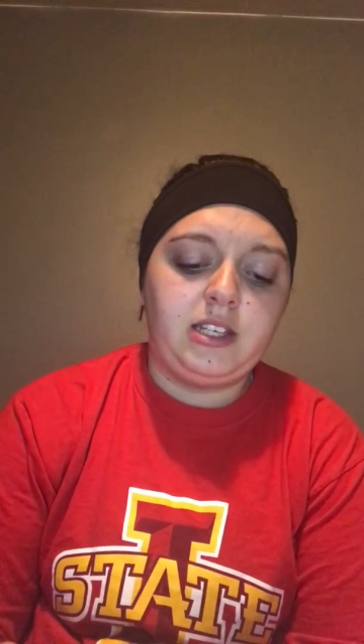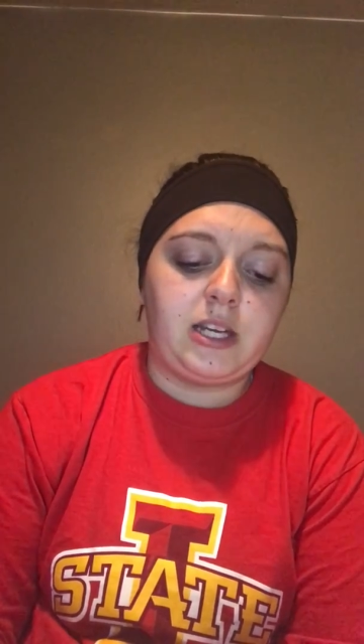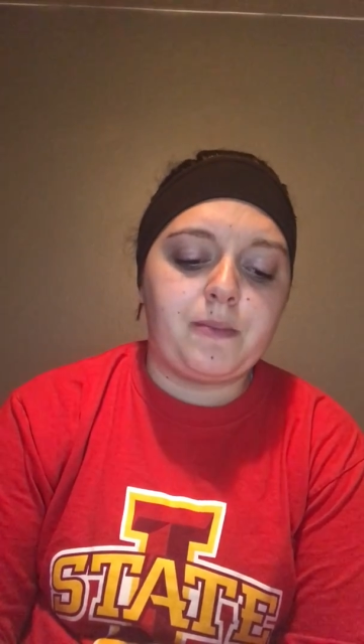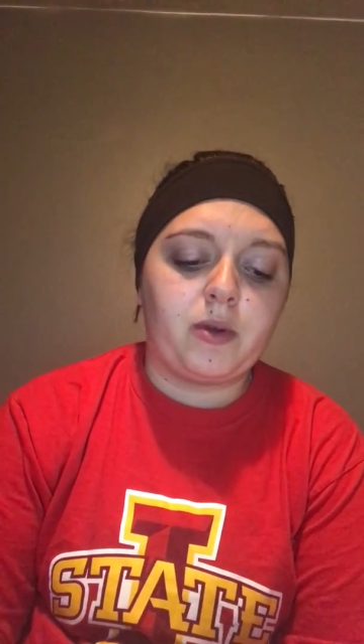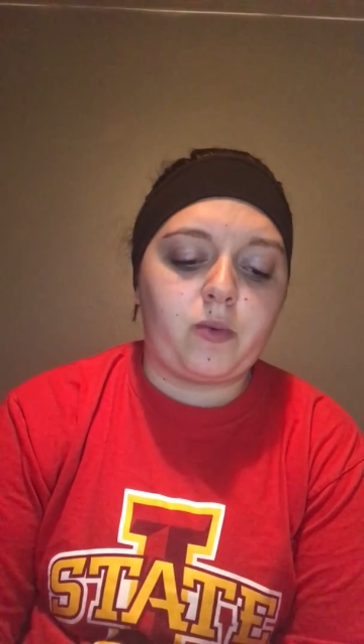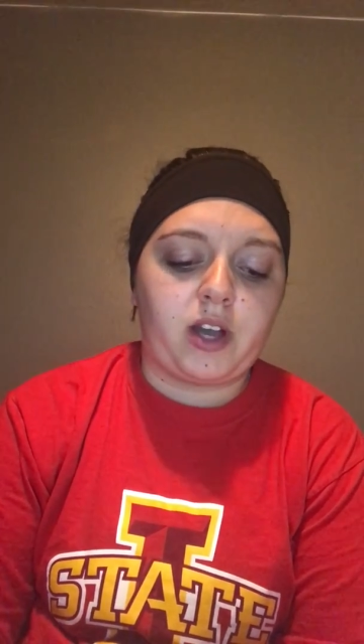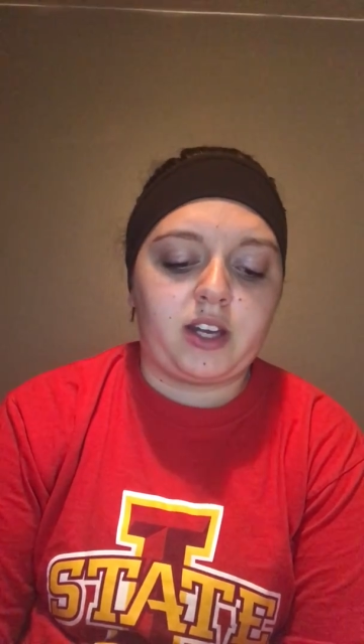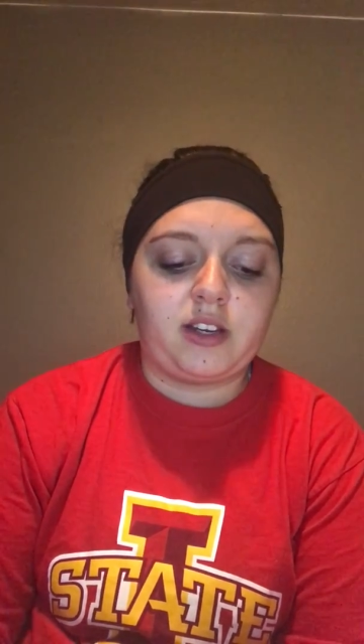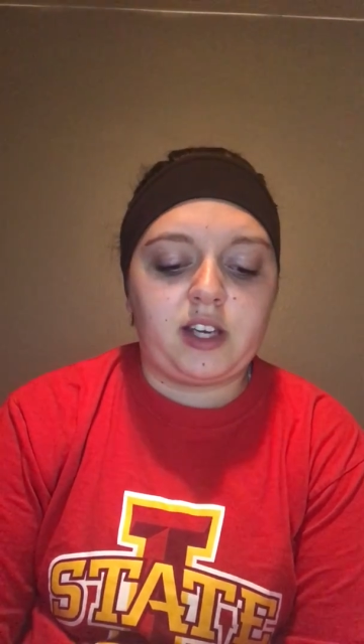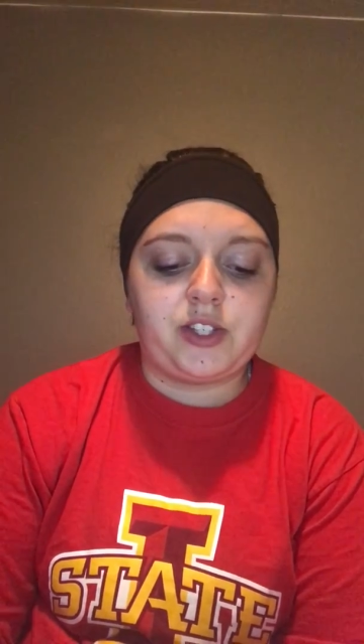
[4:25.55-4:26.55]
Number
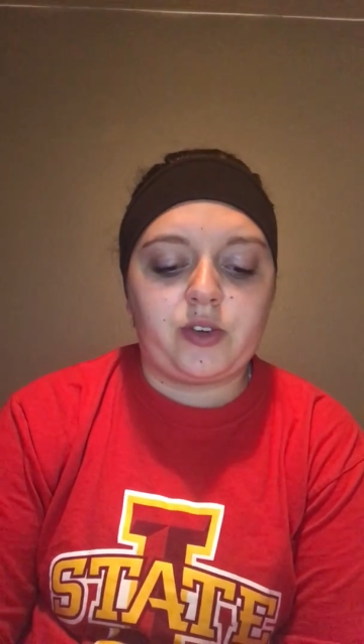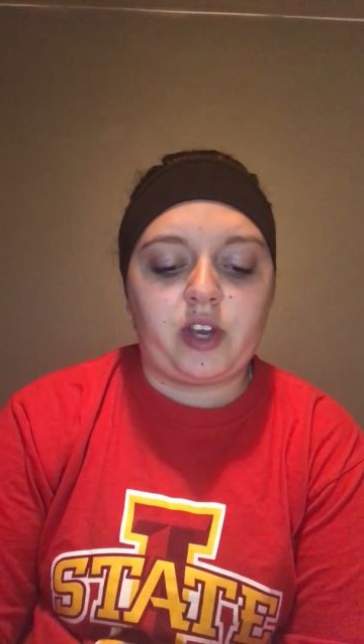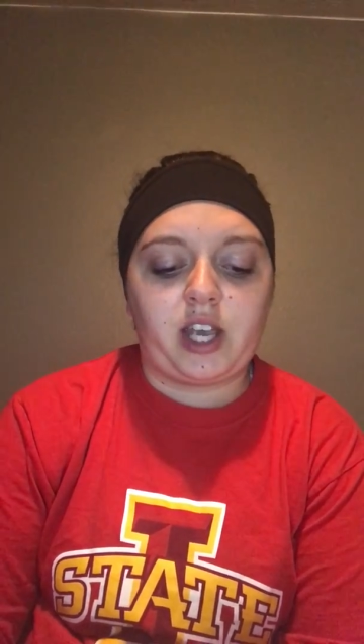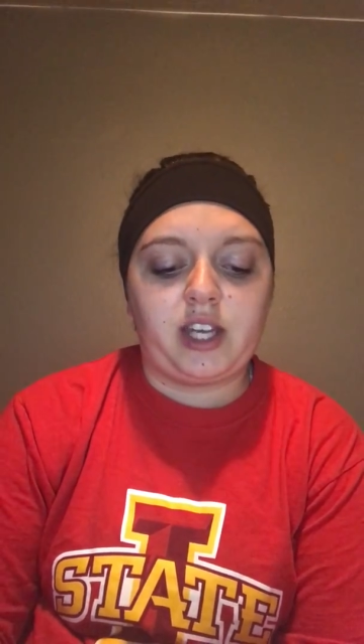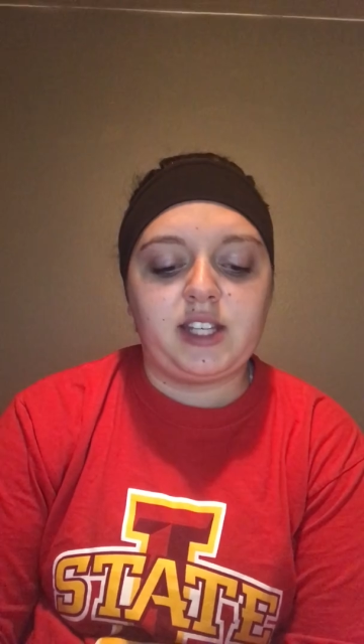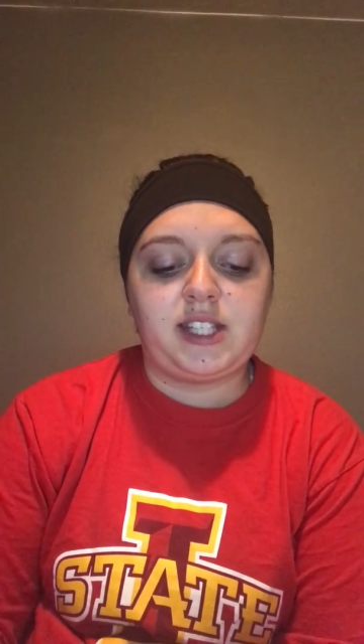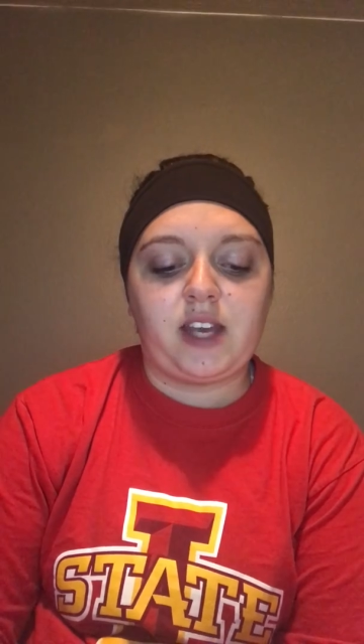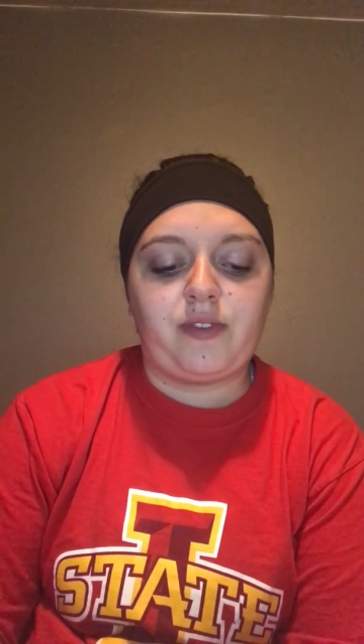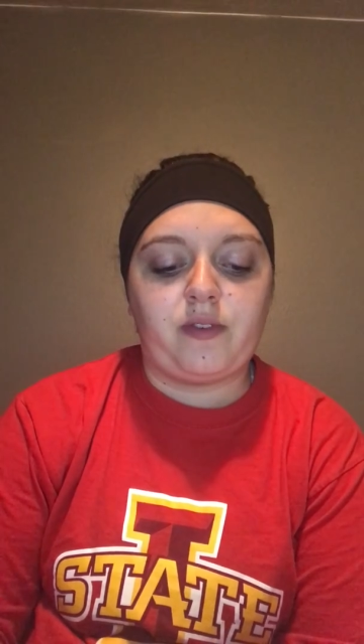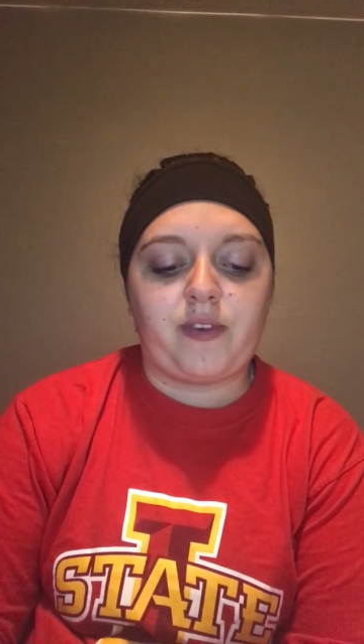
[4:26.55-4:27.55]
1 is create a
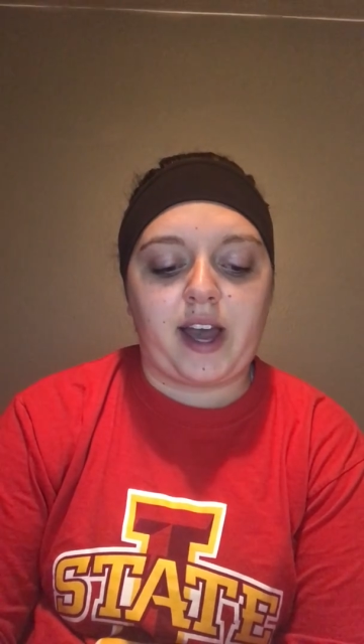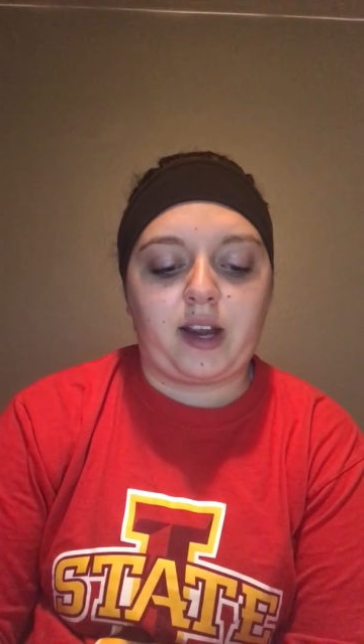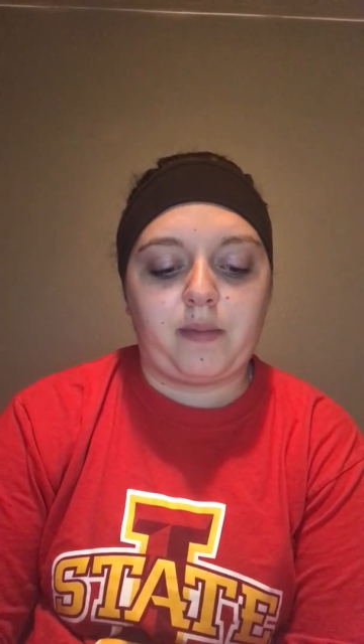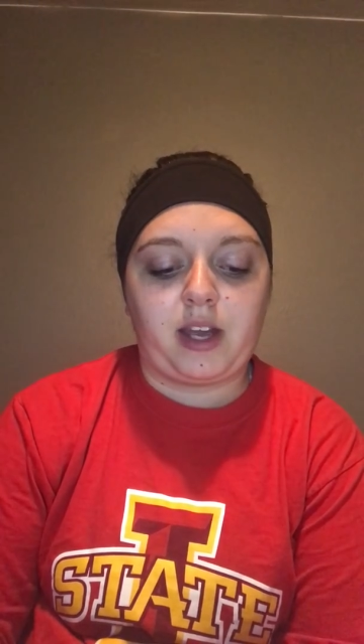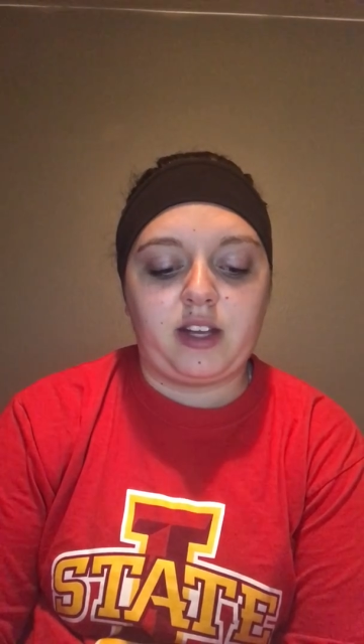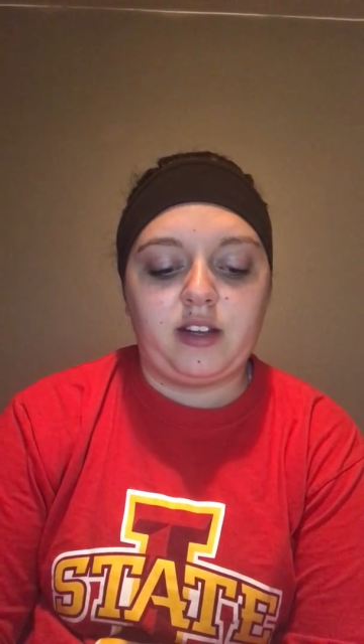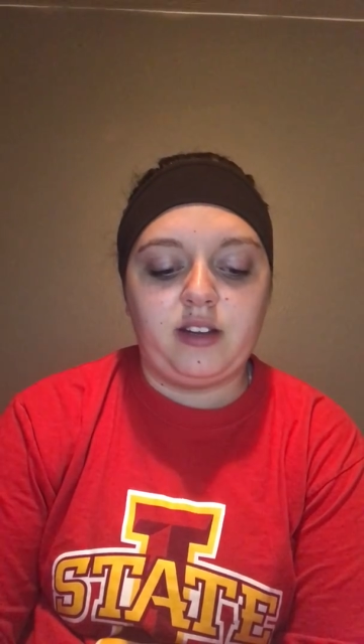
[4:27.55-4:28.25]
safe environment.